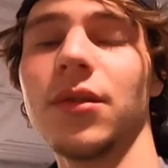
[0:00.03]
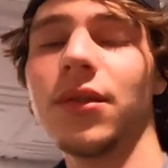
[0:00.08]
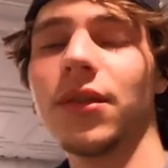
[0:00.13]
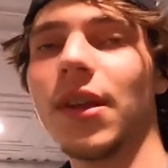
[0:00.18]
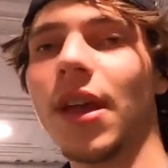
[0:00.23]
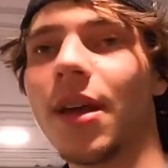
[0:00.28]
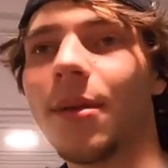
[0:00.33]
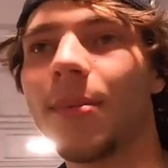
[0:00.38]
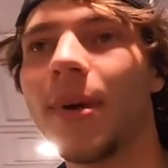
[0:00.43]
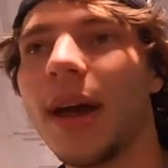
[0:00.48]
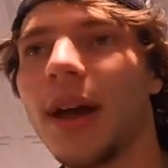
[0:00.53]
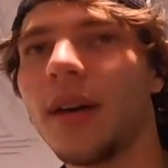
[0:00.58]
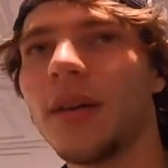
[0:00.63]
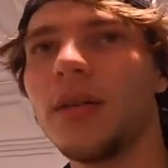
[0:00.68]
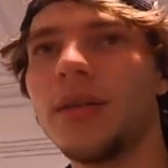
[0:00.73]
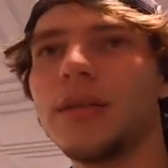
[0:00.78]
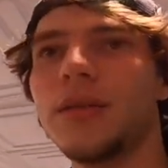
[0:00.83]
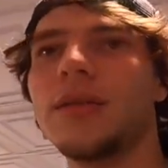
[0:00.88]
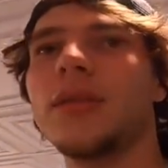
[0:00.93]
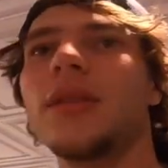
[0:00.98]
this is how to pack
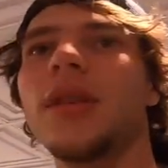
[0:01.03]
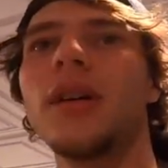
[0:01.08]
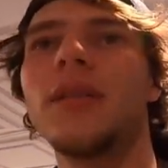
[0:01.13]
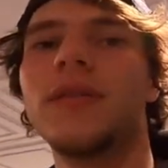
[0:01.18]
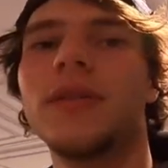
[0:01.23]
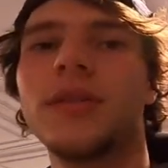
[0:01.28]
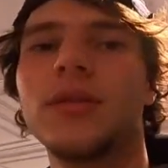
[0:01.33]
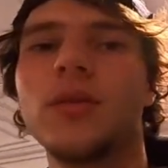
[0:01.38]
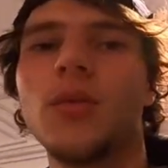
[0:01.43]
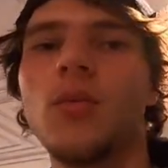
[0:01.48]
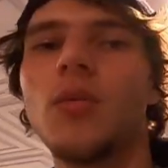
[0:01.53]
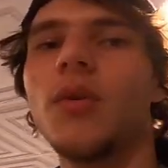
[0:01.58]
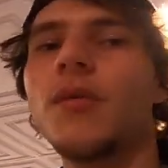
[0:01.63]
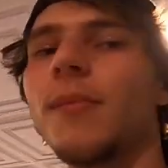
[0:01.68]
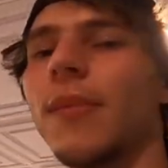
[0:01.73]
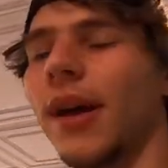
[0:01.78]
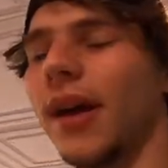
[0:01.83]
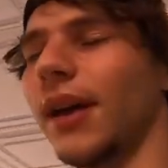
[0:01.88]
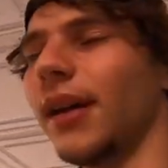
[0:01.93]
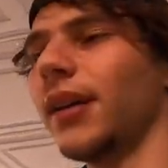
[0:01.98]
all your stuff into one
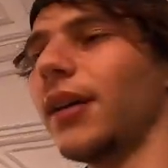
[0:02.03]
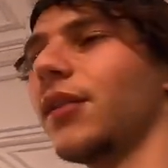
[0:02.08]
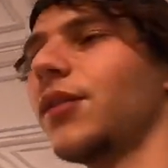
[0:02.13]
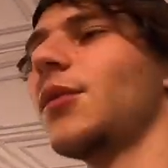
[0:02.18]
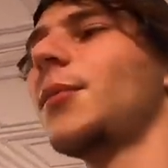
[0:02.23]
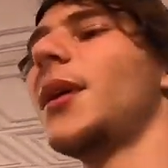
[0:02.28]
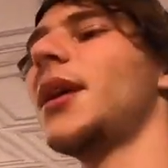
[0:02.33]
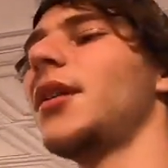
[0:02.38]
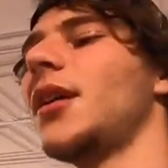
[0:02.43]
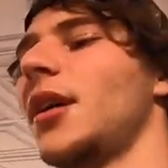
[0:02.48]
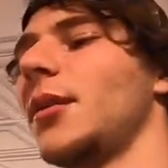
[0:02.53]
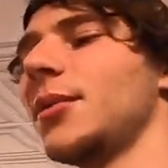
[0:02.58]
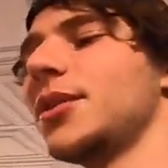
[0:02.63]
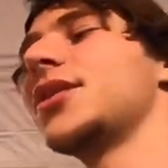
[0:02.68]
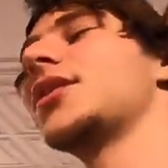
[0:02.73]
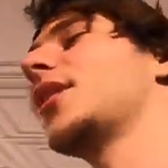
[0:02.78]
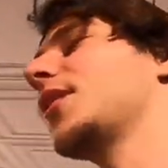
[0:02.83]
bag, no matter how much